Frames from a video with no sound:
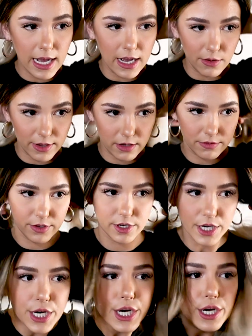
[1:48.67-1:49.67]

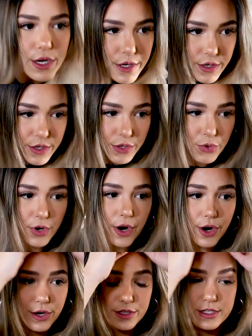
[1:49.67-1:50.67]
however your
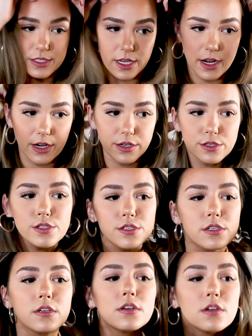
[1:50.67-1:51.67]
heart
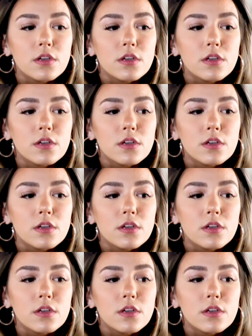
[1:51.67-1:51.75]
desires.